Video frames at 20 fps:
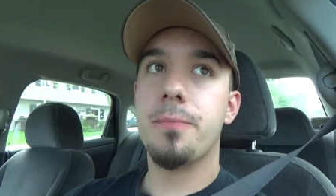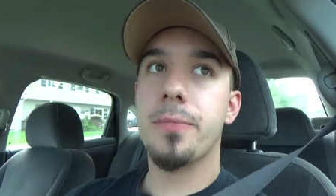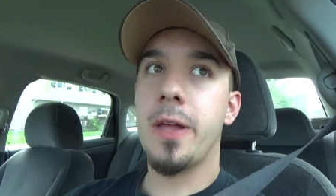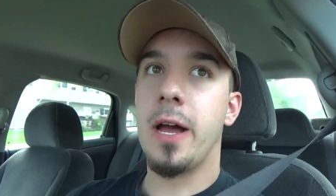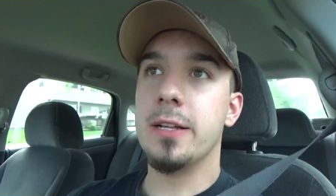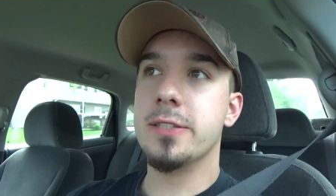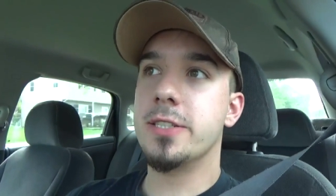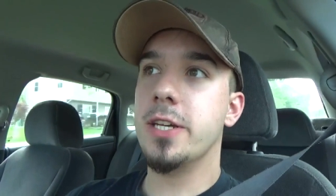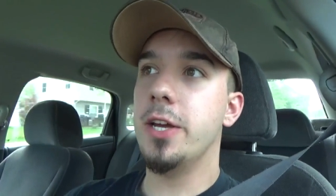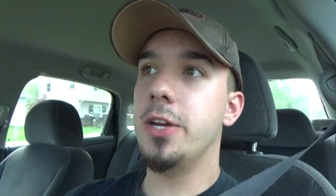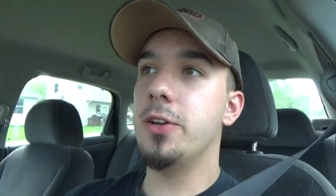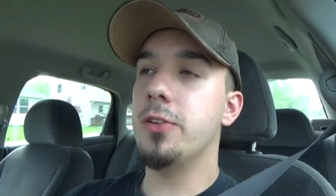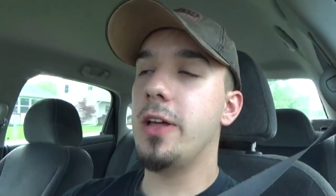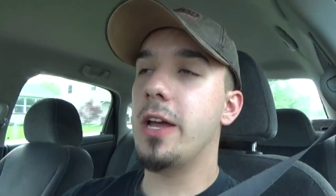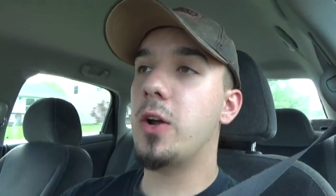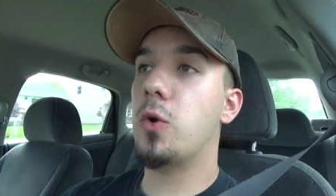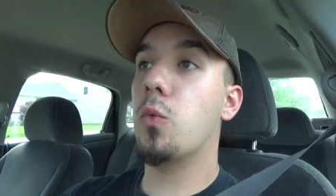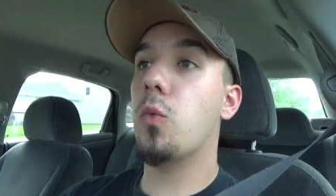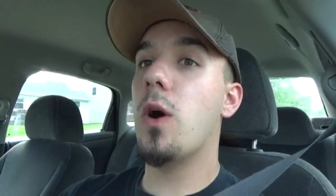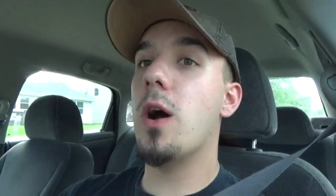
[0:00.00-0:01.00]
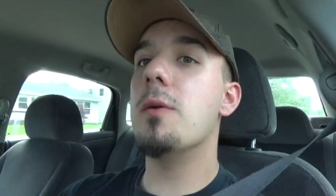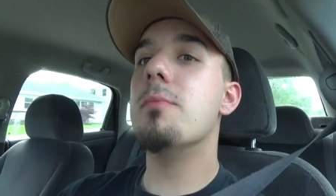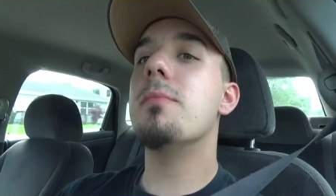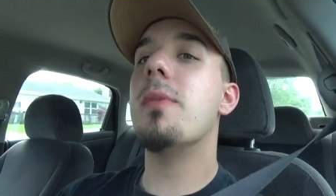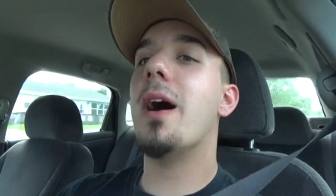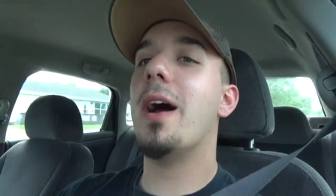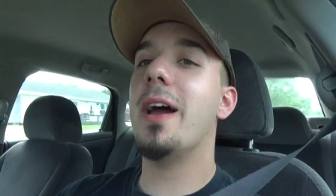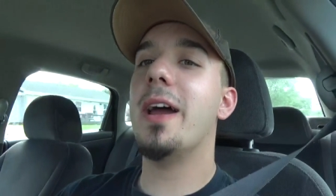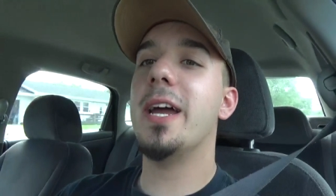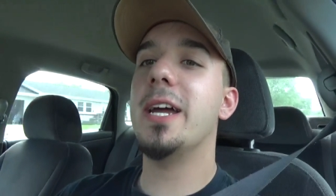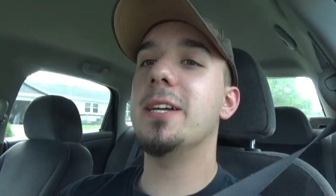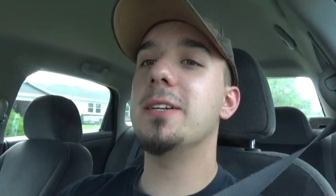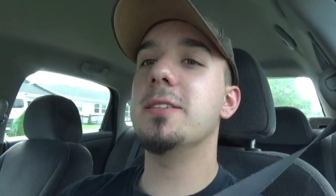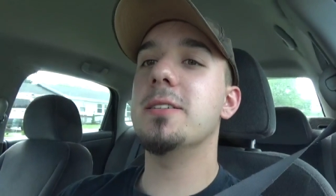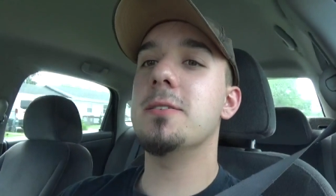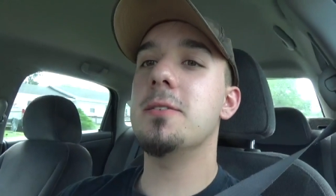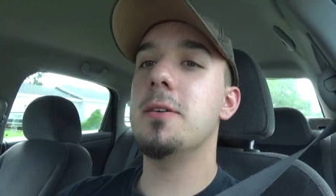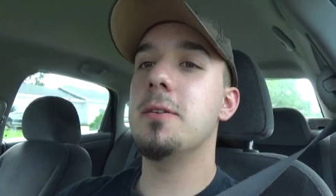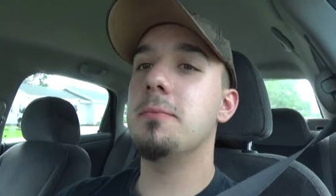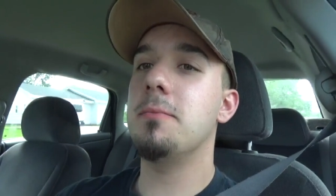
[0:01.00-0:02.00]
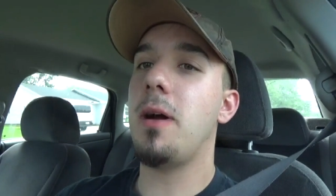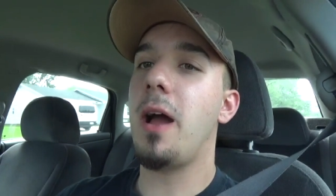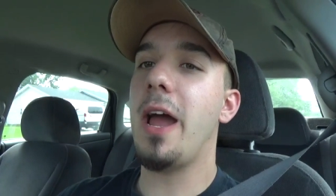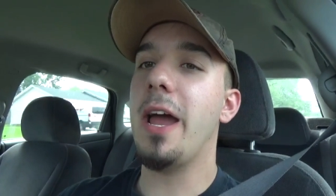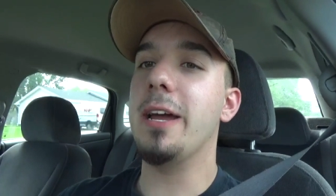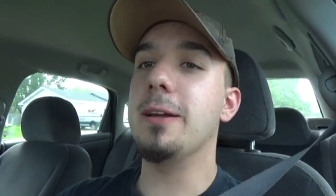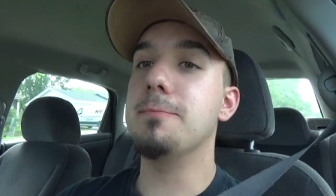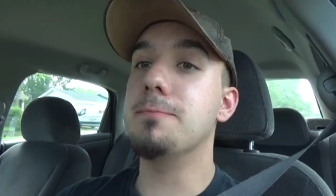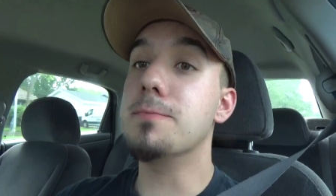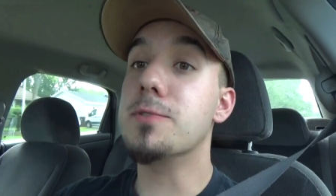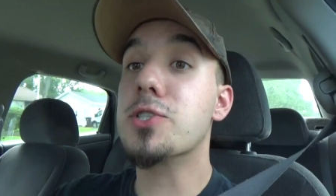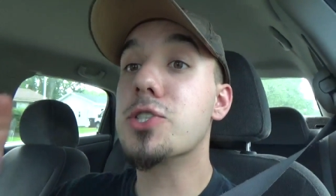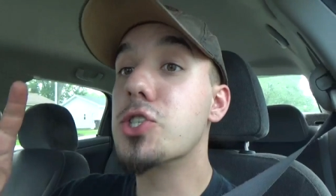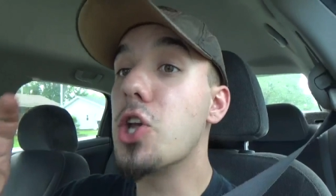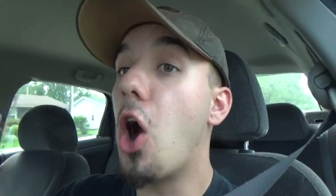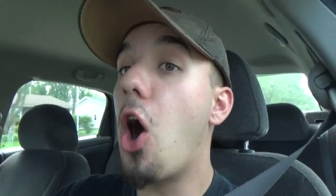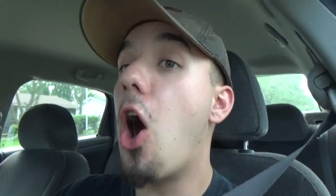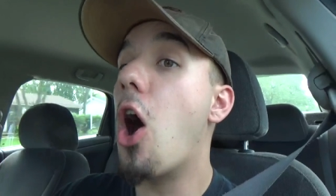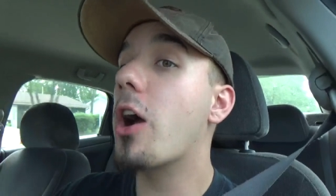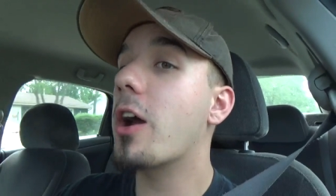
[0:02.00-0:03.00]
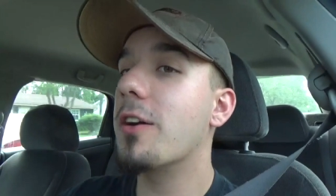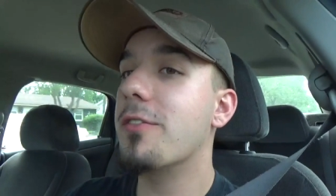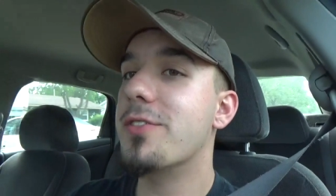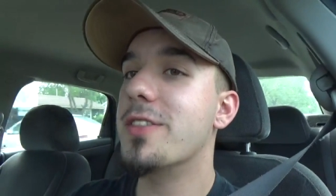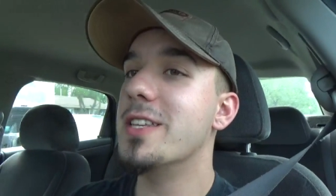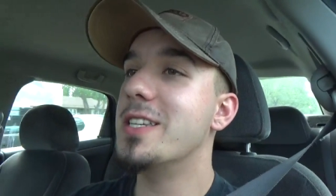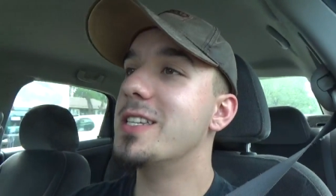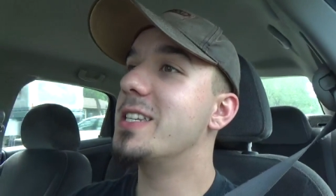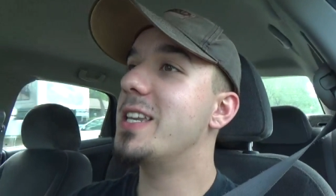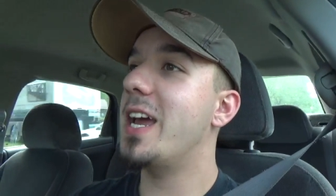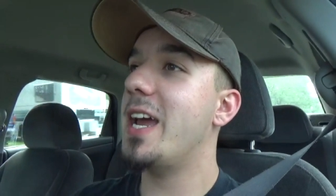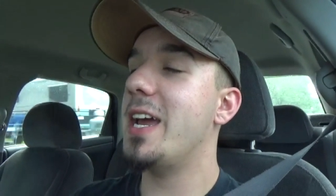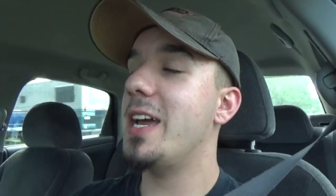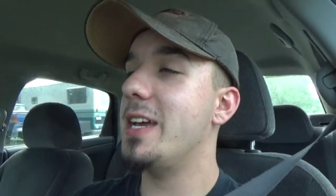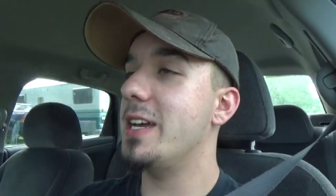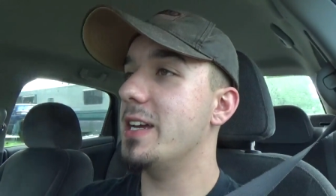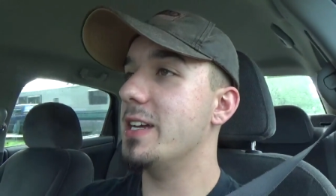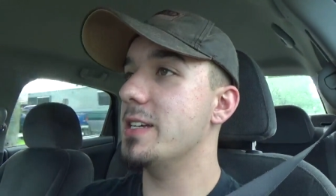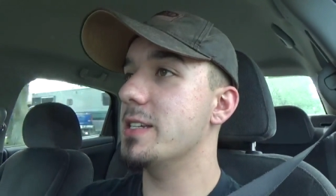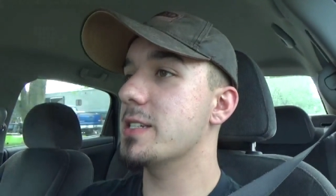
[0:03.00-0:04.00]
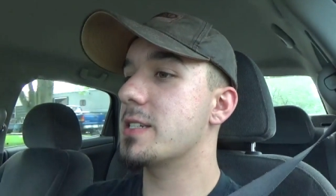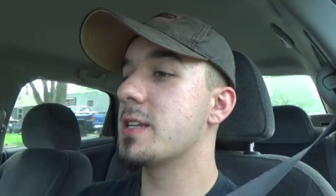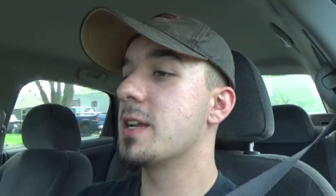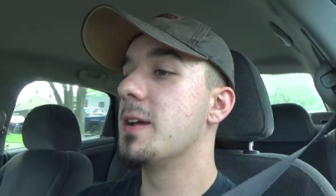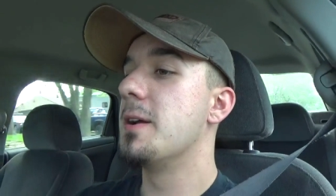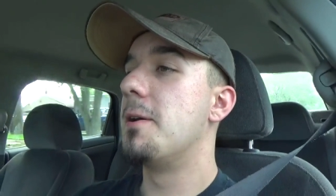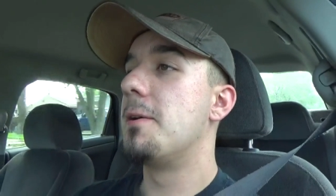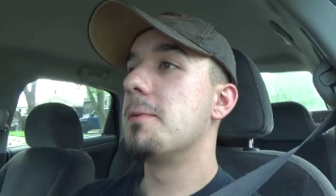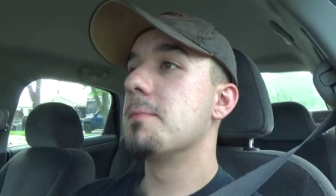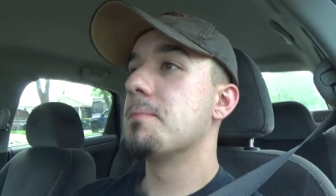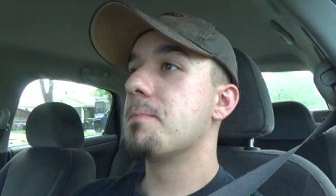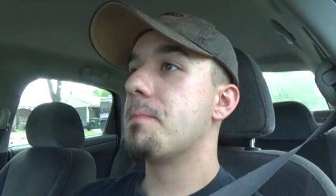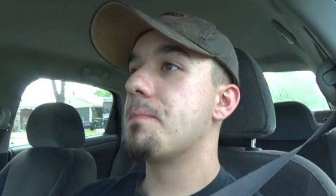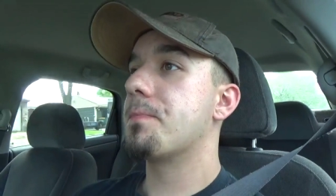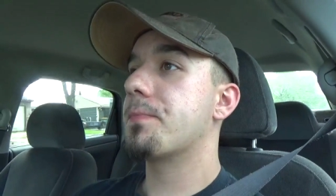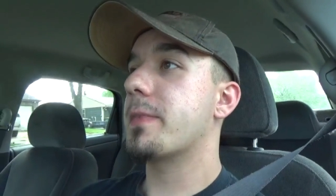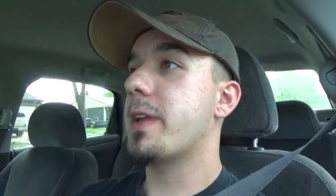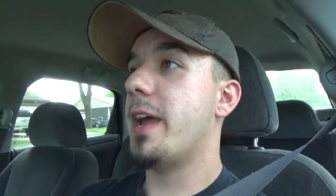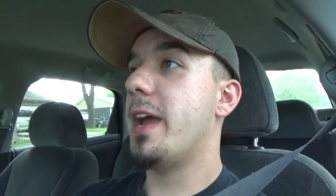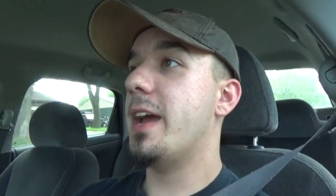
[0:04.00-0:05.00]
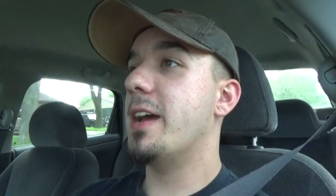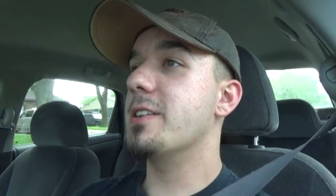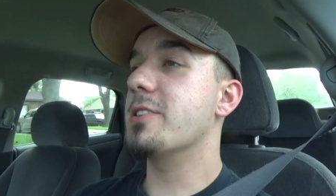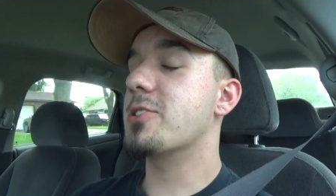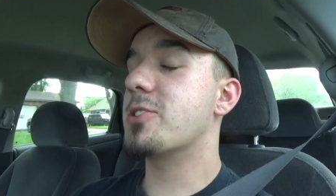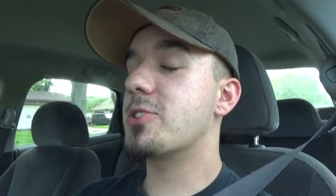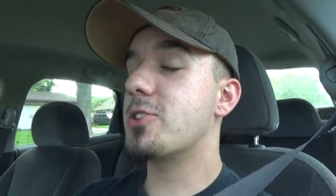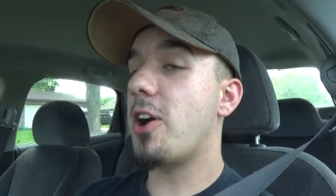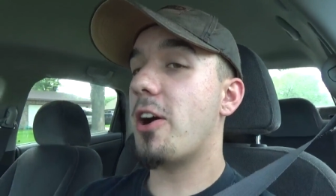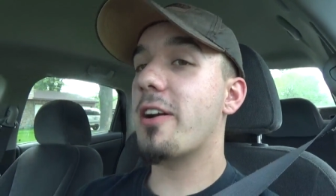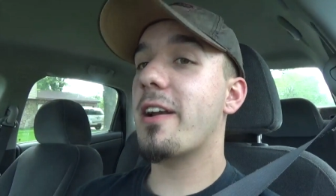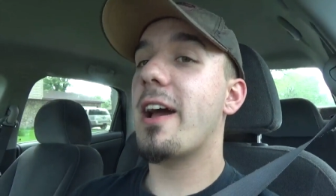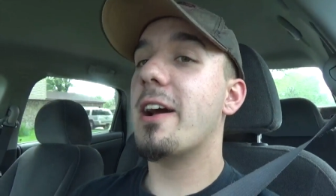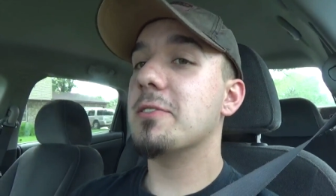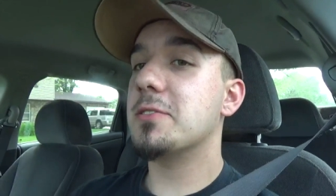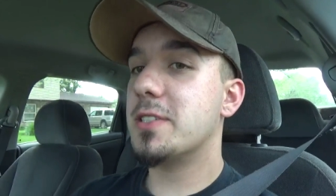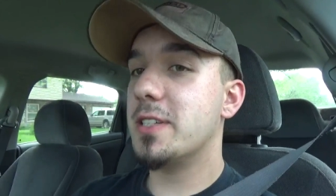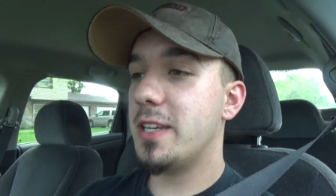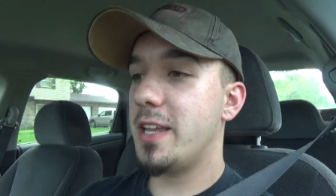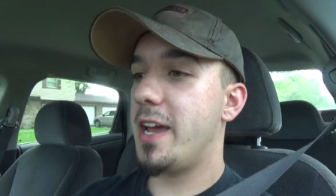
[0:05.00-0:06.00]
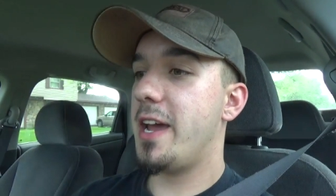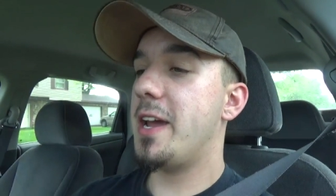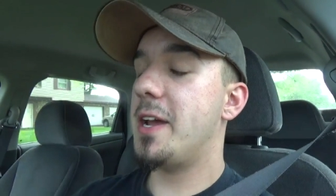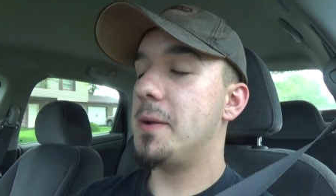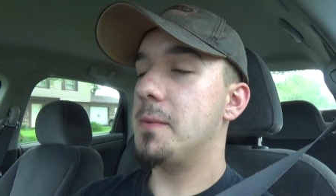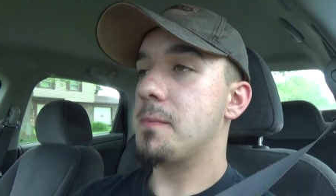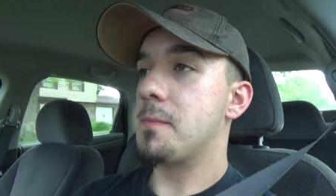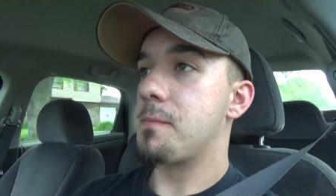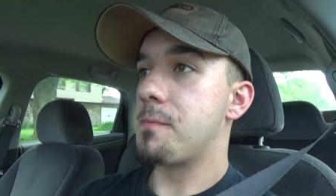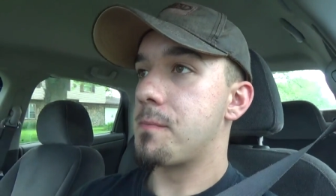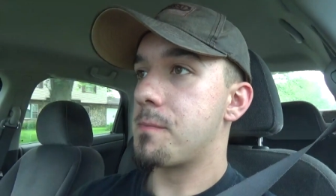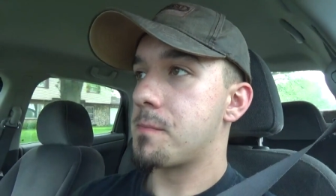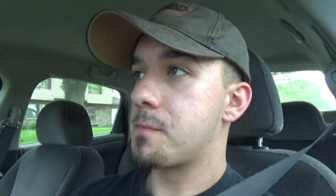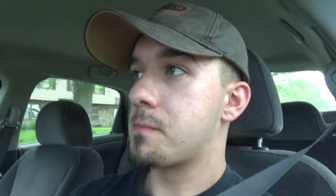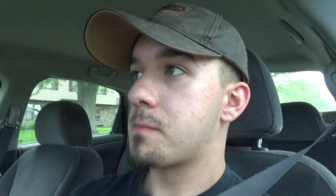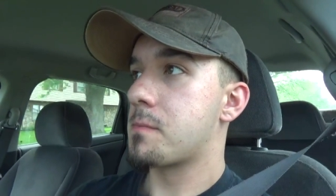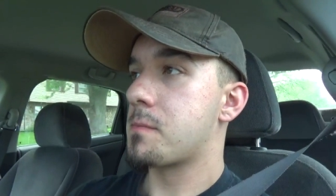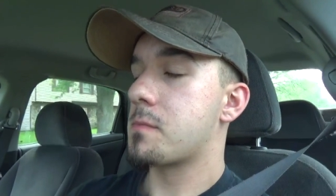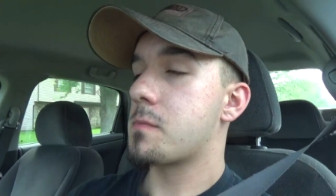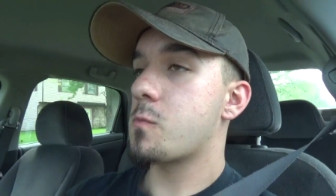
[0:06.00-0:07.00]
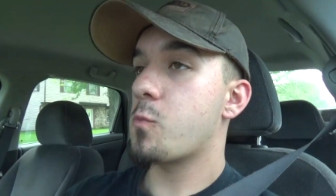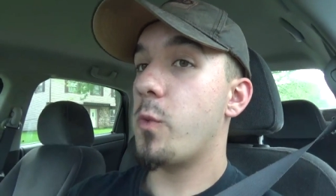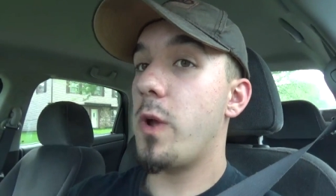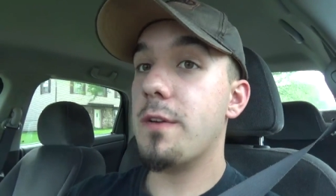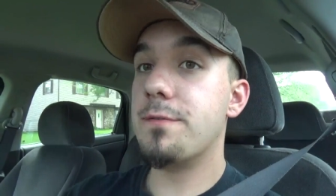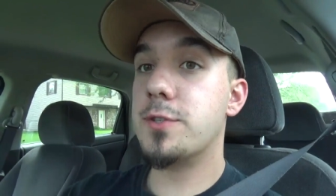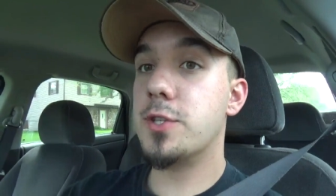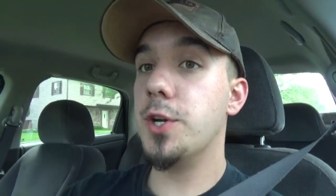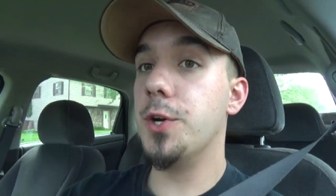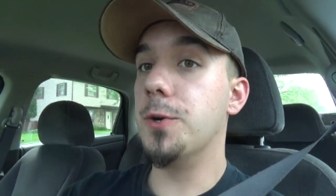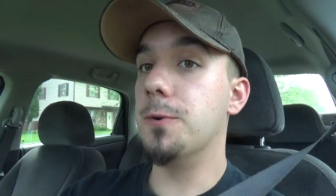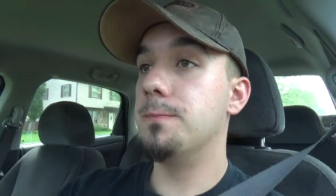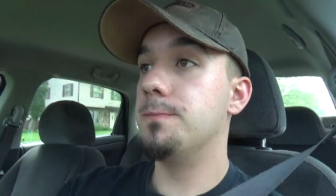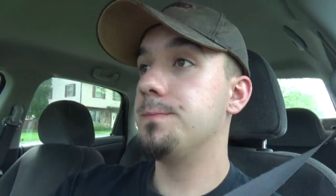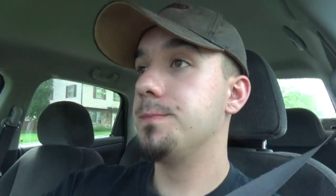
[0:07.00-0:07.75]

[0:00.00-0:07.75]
I'll tell you like what my my song of the day is. And to start out today, we have two.